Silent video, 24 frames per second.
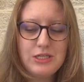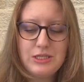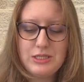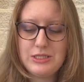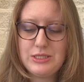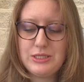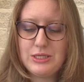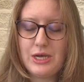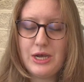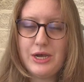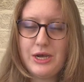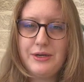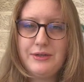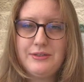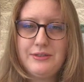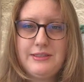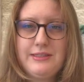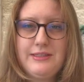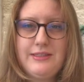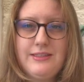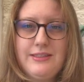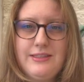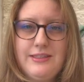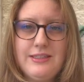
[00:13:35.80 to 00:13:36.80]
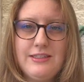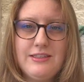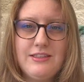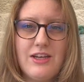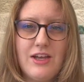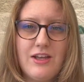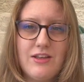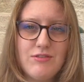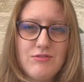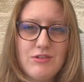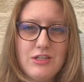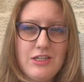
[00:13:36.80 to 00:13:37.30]
So you
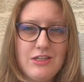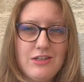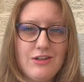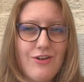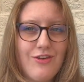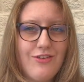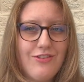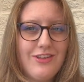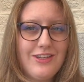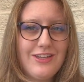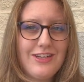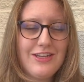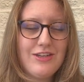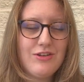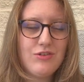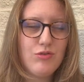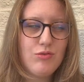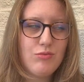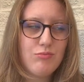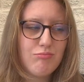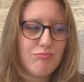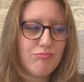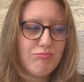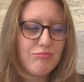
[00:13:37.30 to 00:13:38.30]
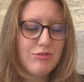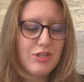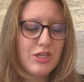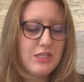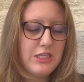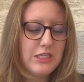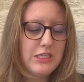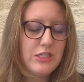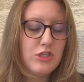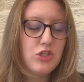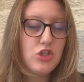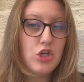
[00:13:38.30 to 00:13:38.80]
girls reading it on the Kindle because
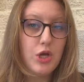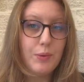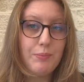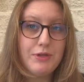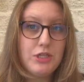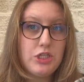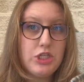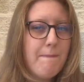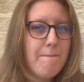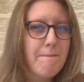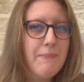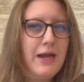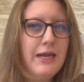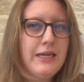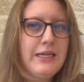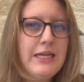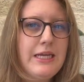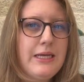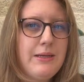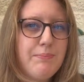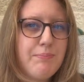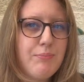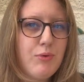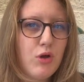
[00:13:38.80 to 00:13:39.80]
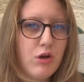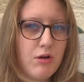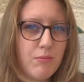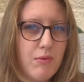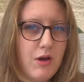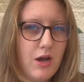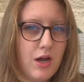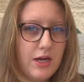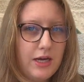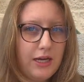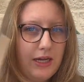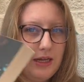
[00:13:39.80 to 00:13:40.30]
it's so much easier. But I keep
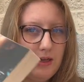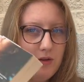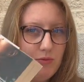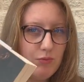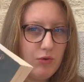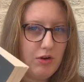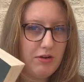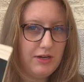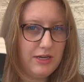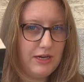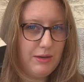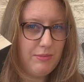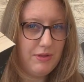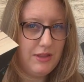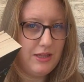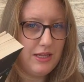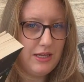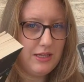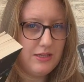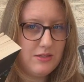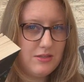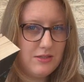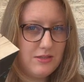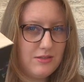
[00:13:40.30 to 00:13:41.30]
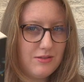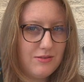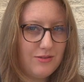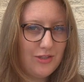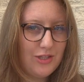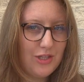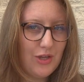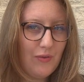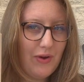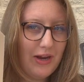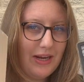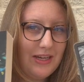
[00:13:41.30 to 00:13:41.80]
bookmarking where I am in this
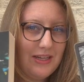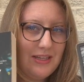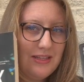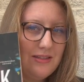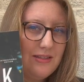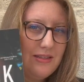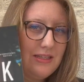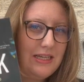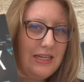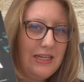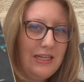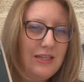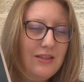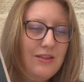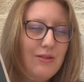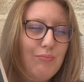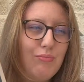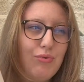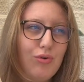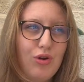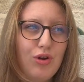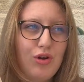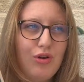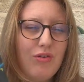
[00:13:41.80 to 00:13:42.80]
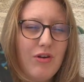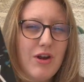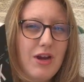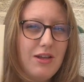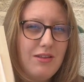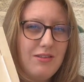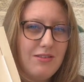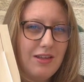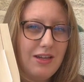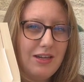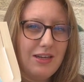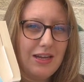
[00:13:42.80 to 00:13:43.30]
so I can see the
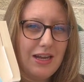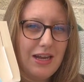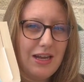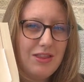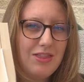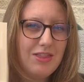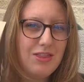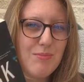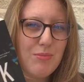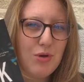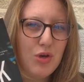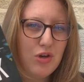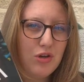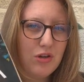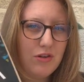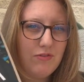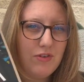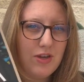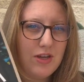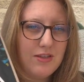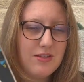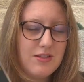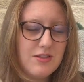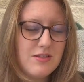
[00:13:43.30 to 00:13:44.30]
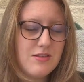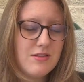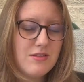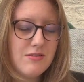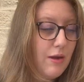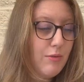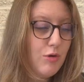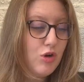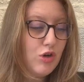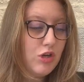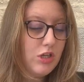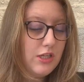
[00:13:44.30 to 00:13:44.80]
progress, like in the book versus
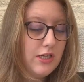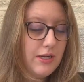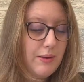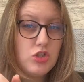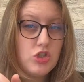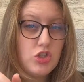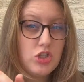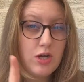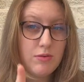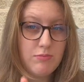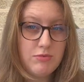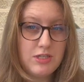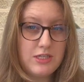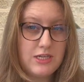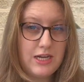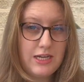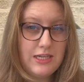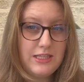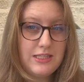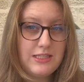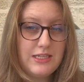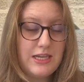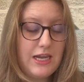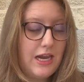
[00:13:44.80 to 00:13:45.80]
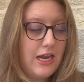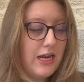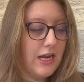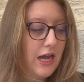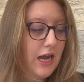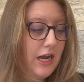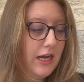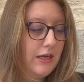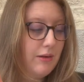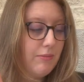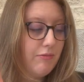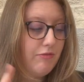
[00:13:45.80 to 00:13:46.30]
currently I'm chapter 19.
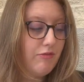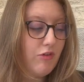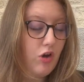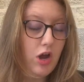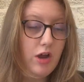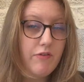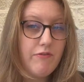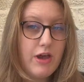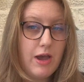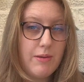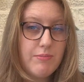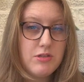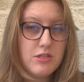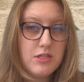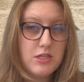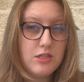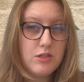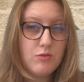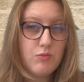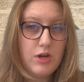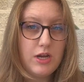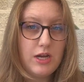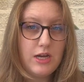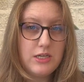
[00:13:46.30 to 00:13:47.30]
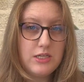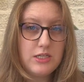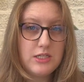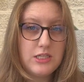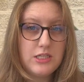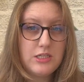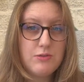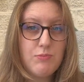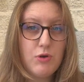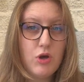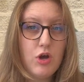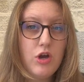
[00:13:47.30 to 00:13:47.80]
I am 45% of the way into
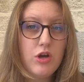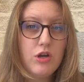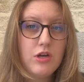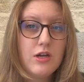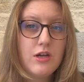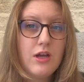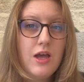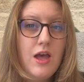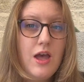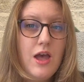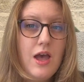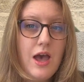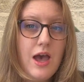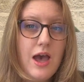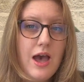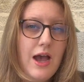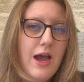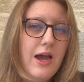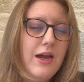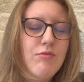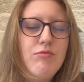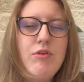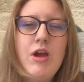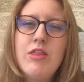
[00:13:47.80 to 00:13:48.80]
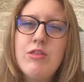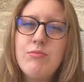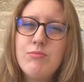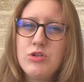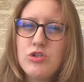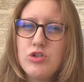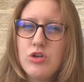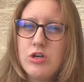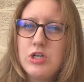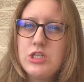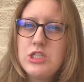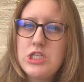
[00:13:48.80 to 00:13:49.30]
this book. I read the
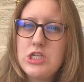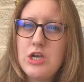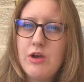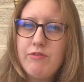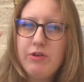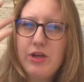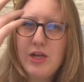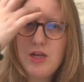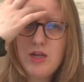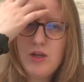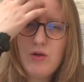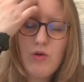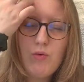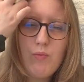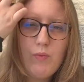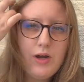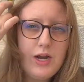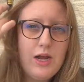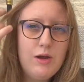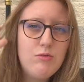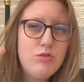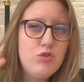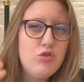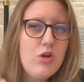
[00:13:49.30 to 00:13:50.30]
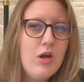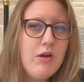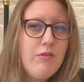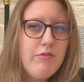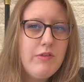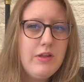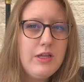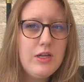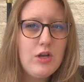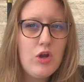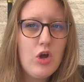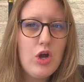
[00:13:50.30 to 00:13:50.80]
majority of it when I was
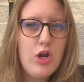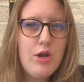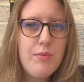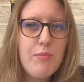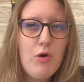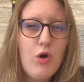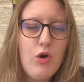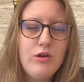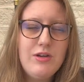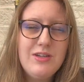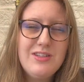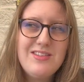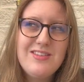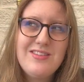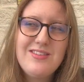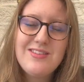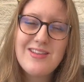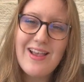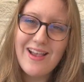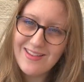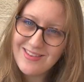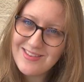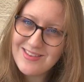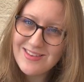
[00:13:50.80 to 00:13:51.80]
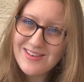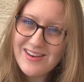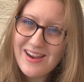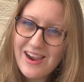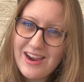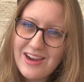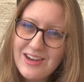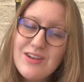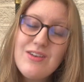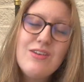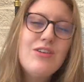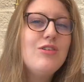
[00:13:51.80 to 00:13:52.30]
traveling home on
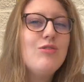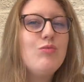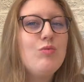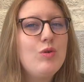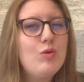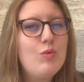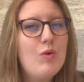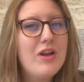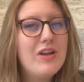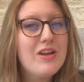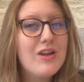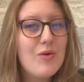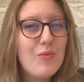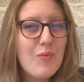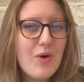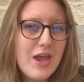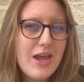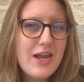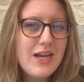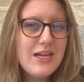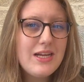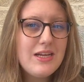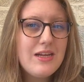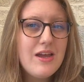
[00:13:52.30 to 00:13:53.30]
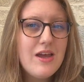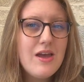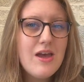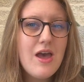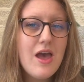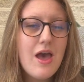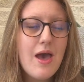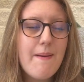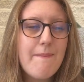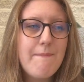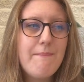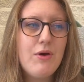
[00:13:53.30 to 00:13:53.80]
Saturday because we went away.
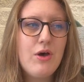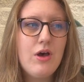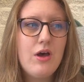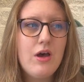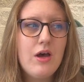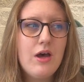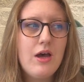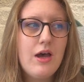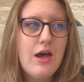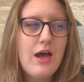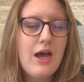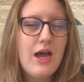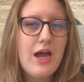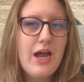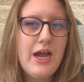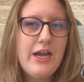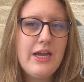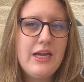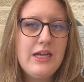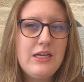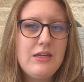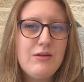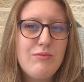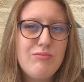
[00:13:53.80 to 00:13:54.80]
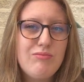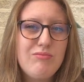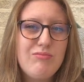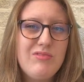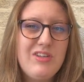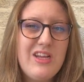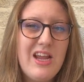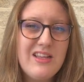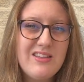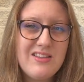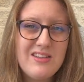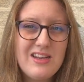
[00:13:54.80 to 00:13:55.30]
But
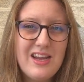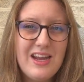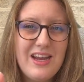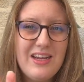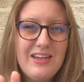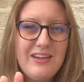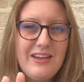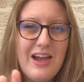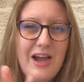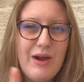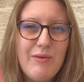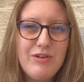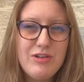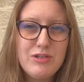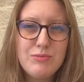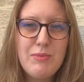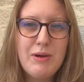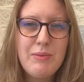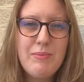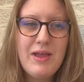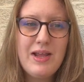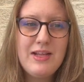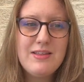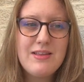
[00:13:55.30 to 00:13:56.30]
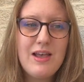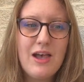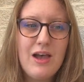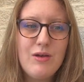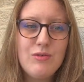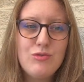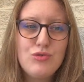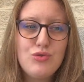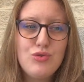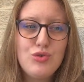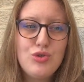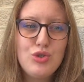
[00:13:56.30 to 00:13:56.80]
yesterday I went to my mate's
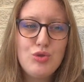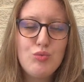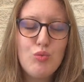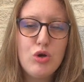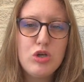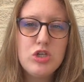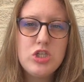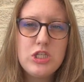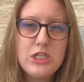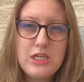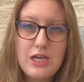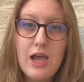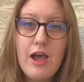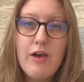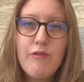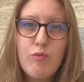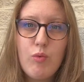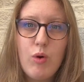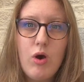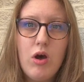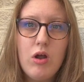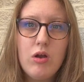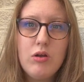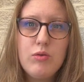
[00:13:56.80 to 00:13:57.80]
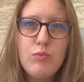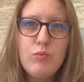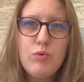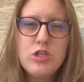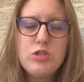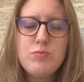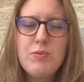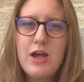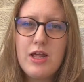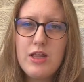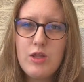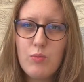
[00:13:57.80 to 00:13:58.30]
house to watch the F1,
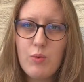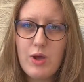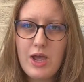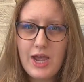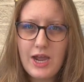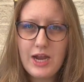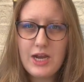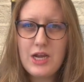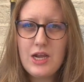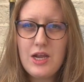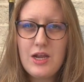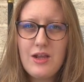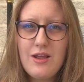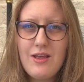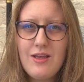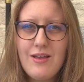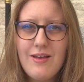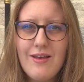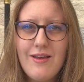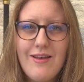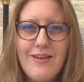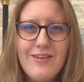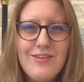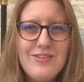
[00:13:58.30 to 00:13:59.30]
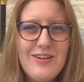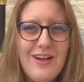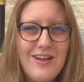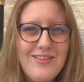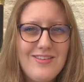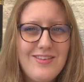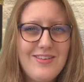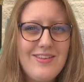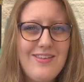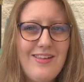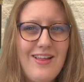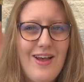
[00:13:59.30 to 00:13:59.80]
which, by the way, Charles
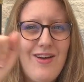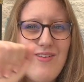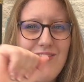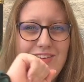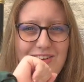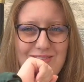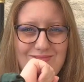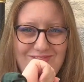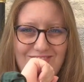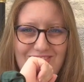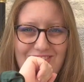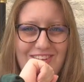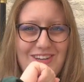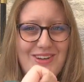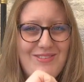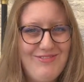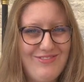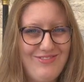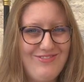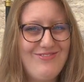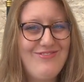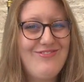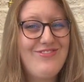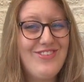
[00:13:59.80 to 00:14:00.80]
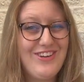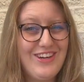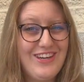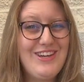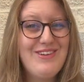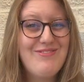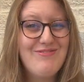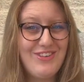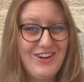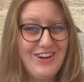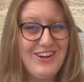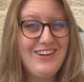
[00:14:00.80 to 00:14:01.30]
Leclerc won
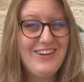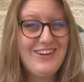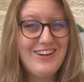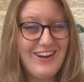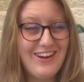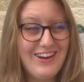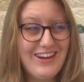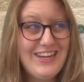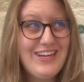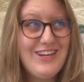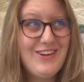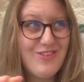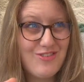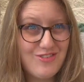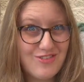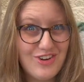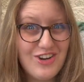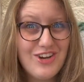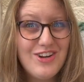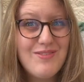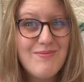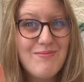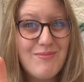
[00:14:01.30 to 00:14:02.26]
freaking Monaco. He won